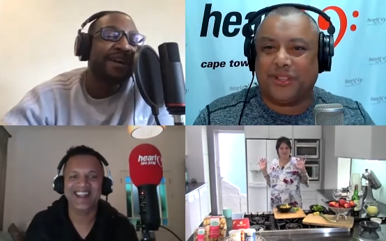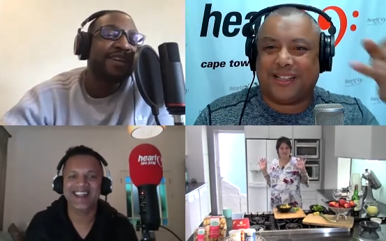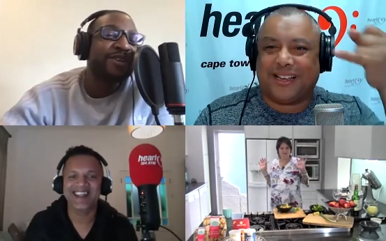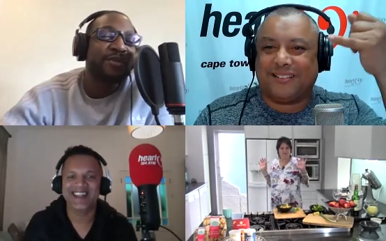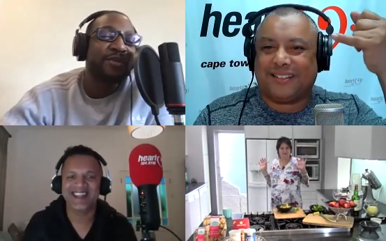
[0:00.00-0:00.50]
Speaker 1: well, might
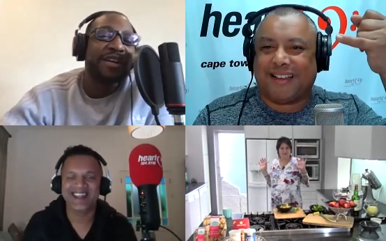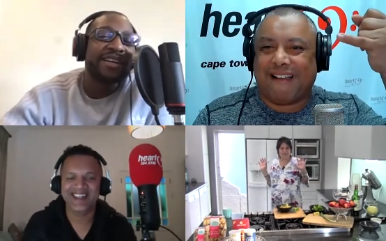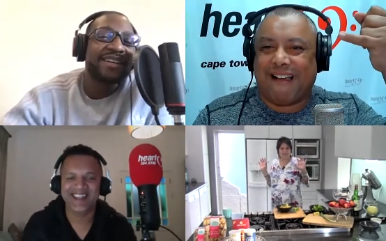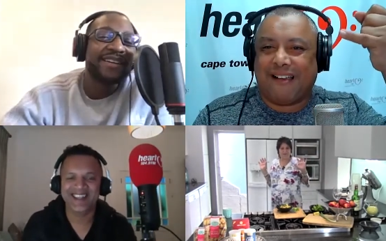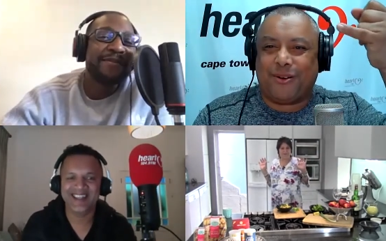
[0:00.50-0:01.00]
they, not work.
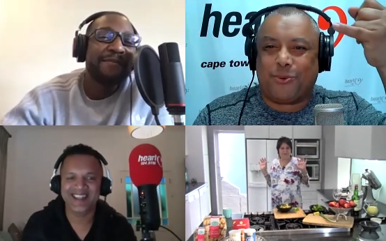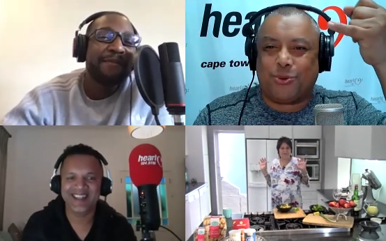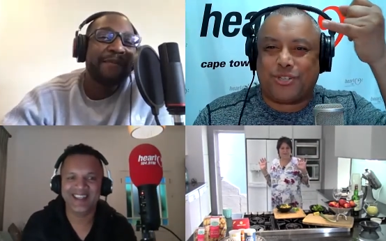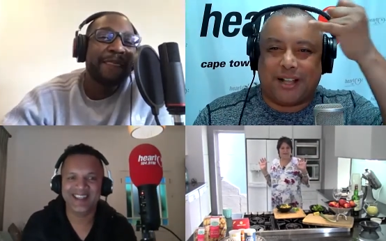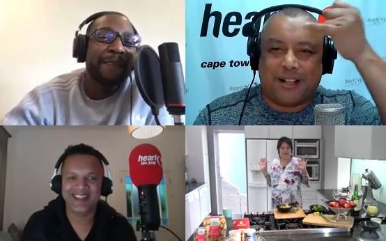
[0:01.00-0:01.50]

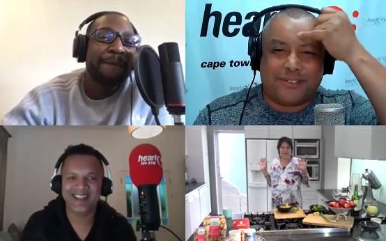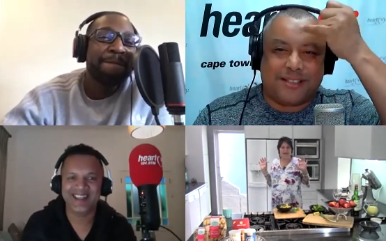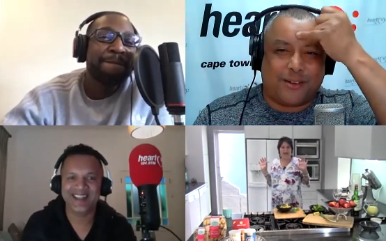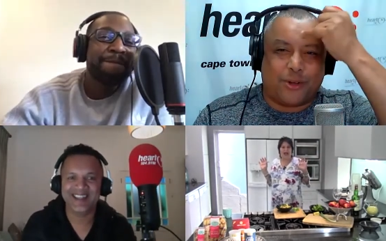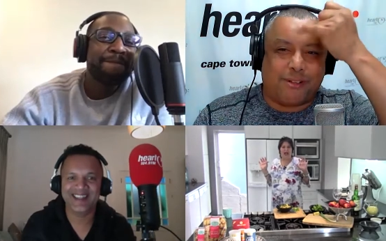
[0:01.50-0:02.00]
They
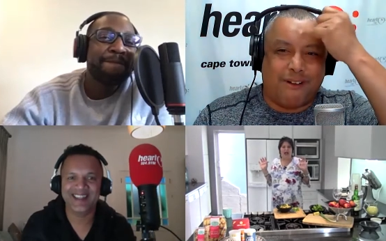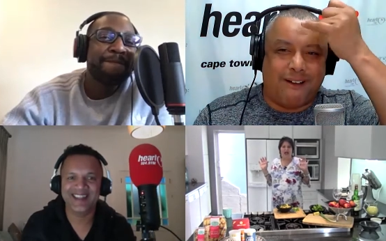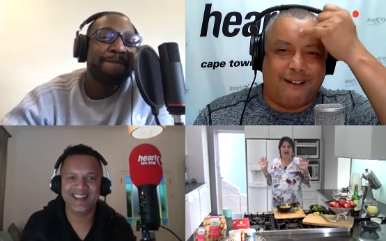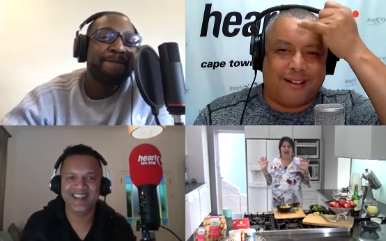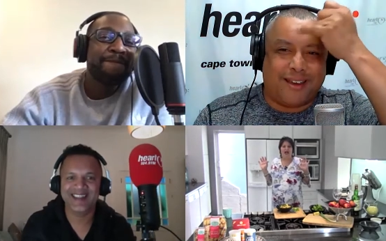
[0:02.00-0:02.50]
They got
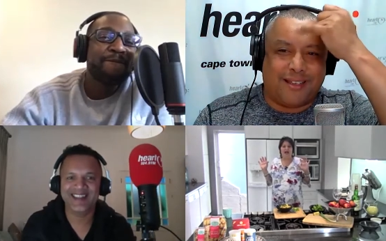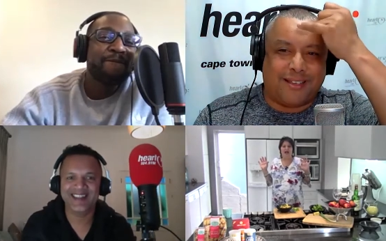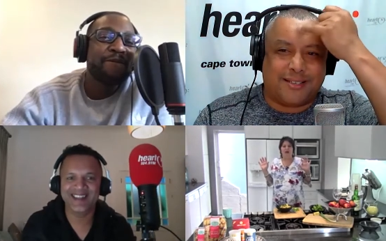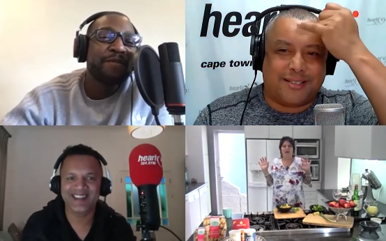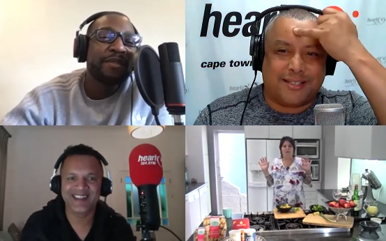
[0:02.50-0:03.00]
hard
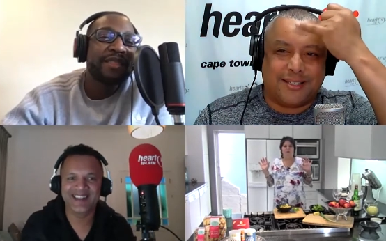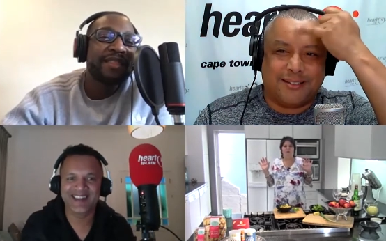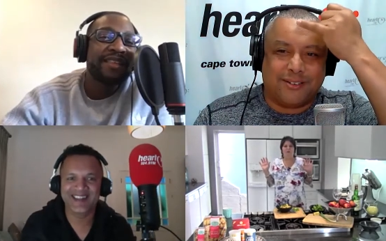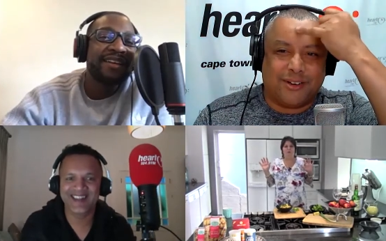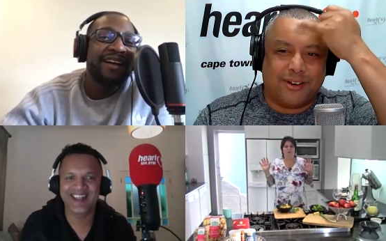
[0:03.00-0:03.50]
heads.
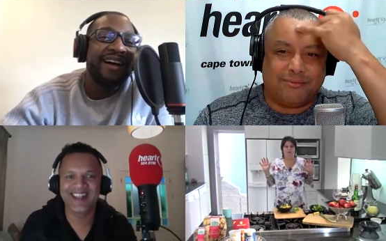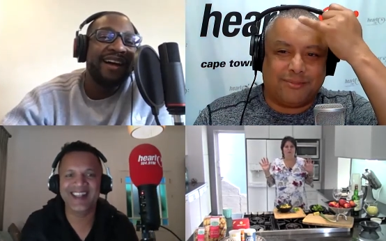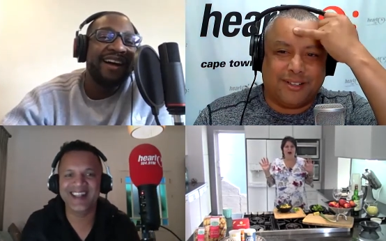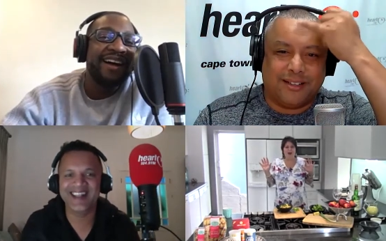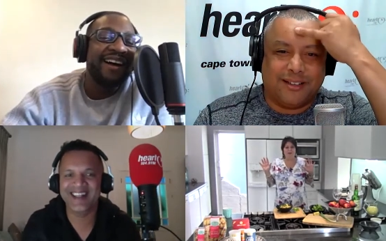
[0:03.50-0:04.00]

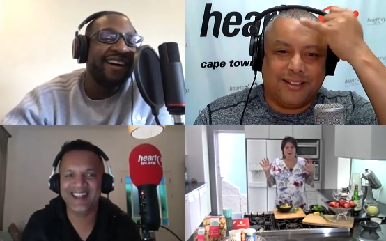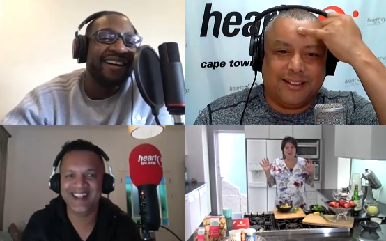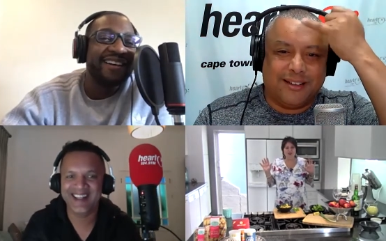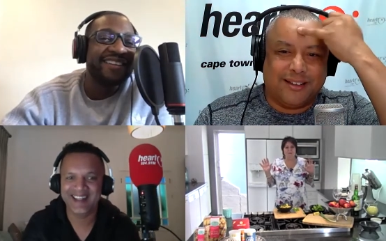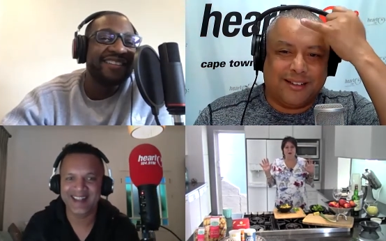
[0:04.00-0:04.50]
Uh, Put your
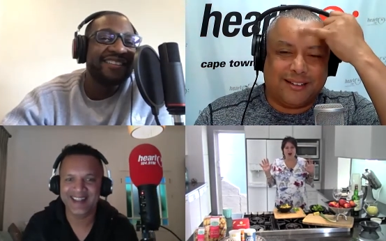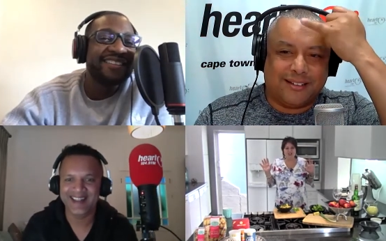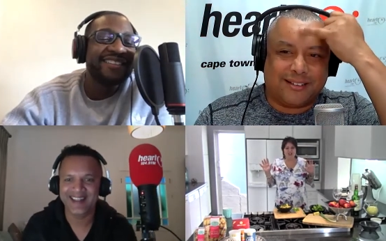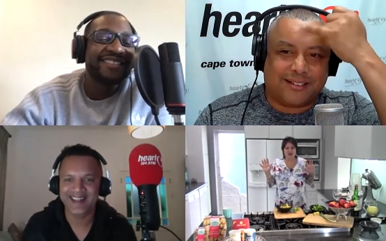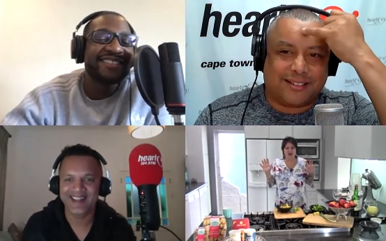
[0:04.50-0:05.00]
uh,
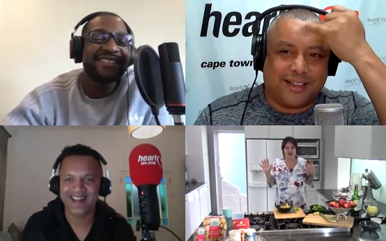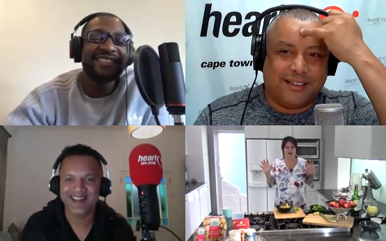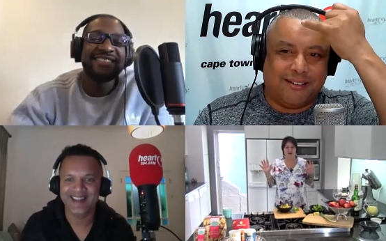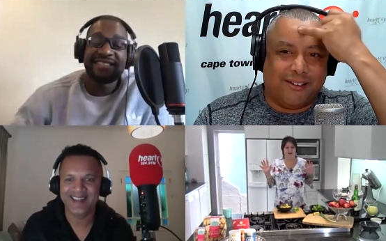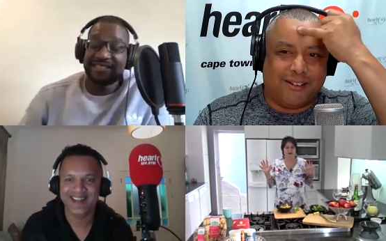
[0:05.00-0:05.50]
mask on.
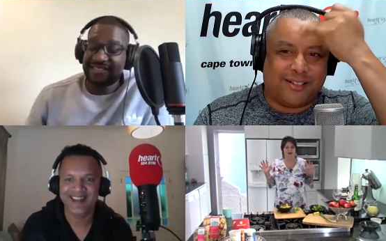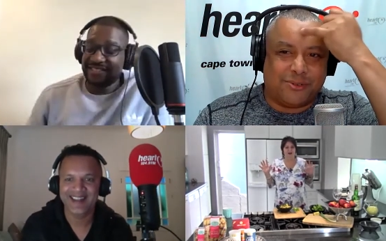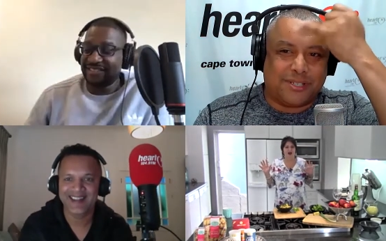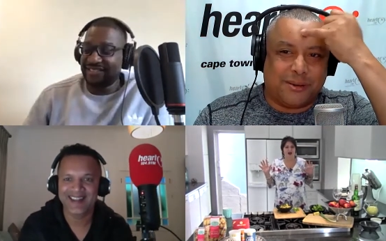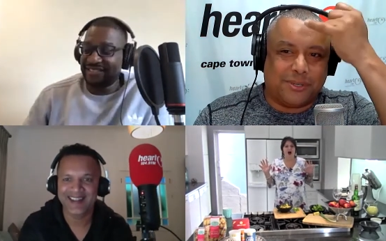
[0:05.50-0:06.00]
They uh, are
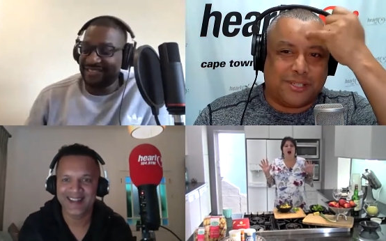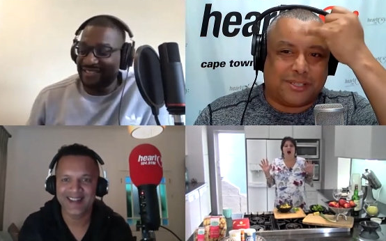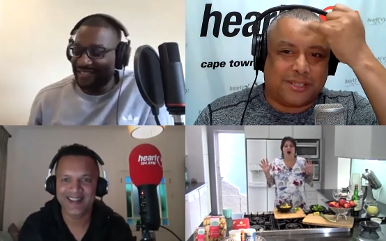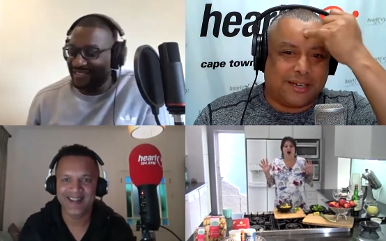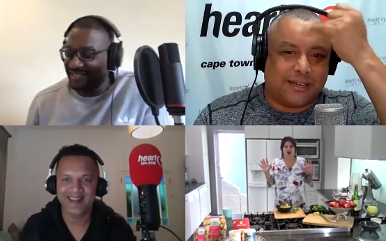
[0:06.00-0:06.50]
those oh. Owens.
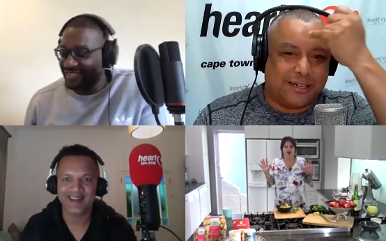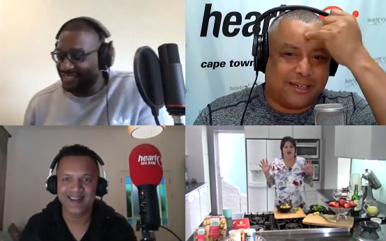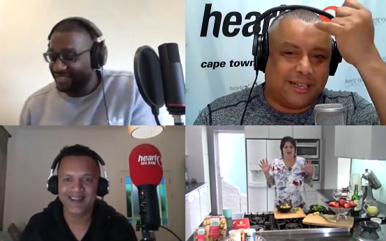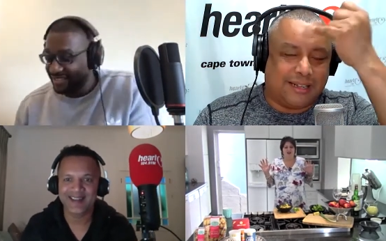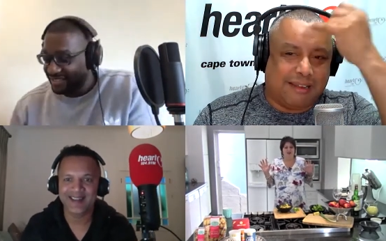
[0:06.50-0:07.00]

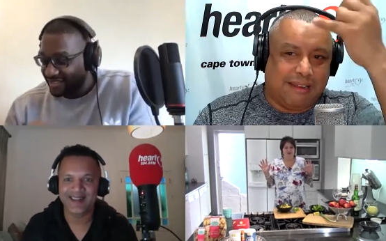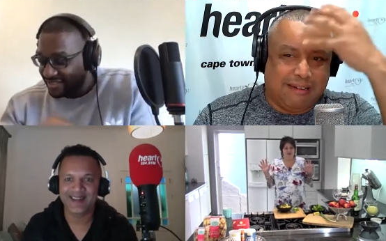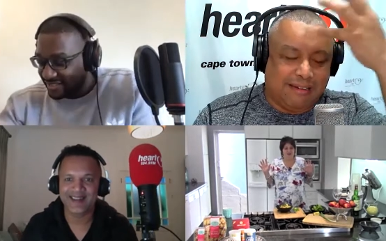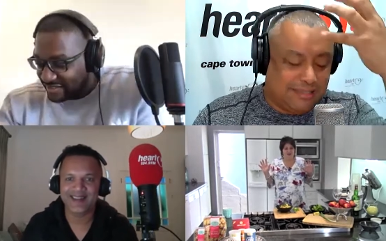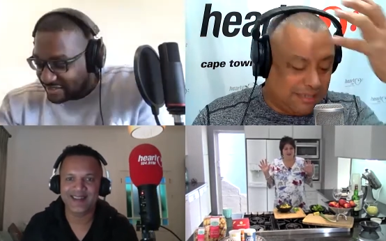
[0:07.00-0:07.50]
That
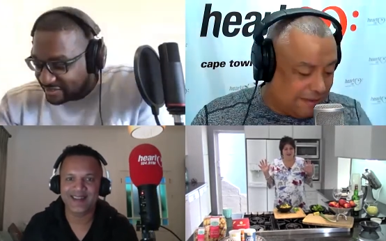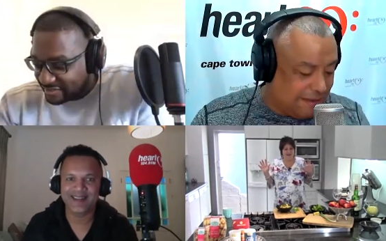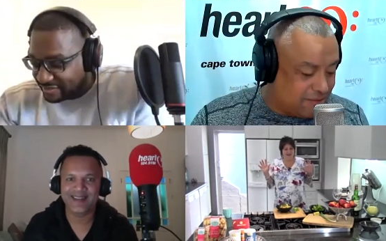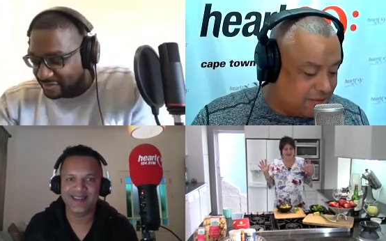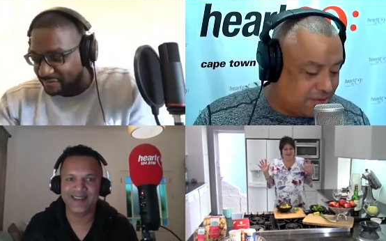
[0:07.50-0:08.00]
head is like
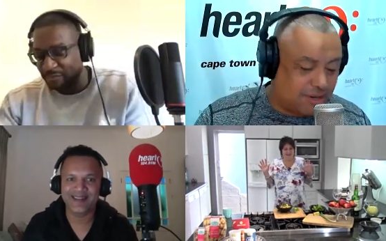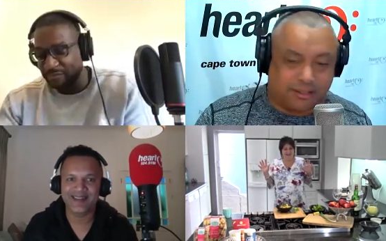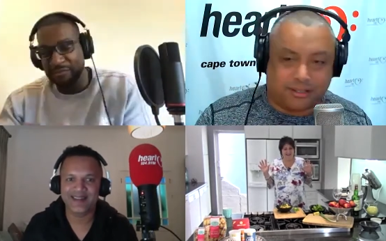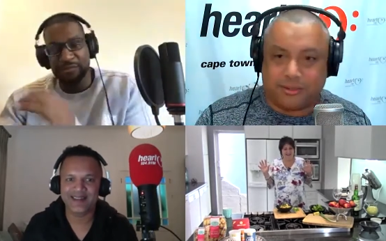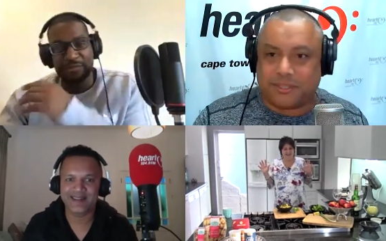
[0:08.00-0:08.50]
a
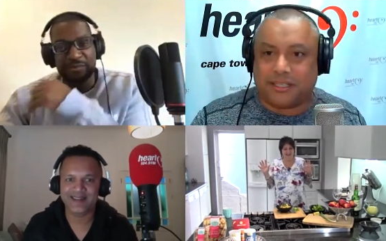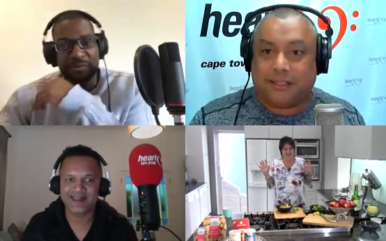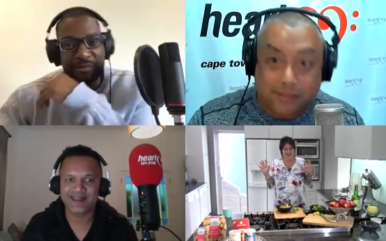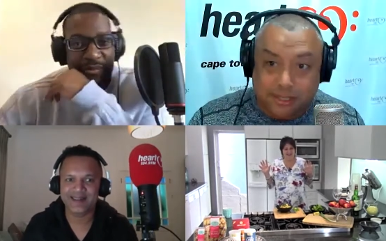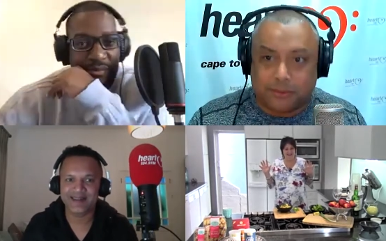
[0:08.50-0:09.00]
rock. You must get
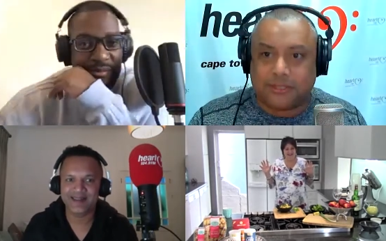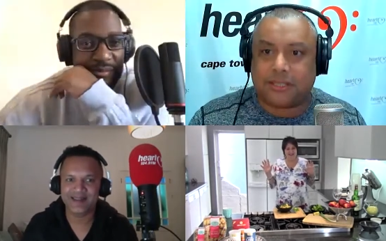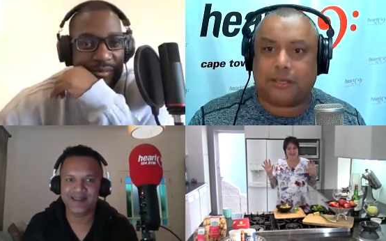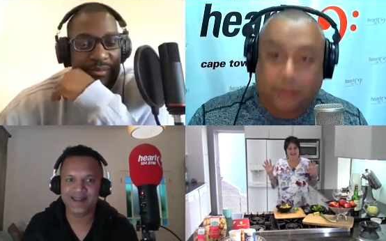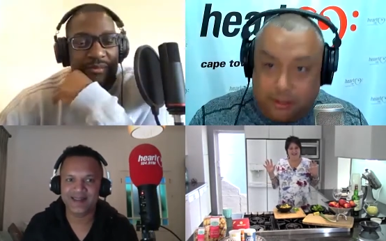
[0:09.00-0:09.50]
those Owens
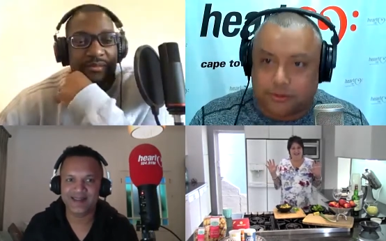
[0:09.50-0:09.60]
like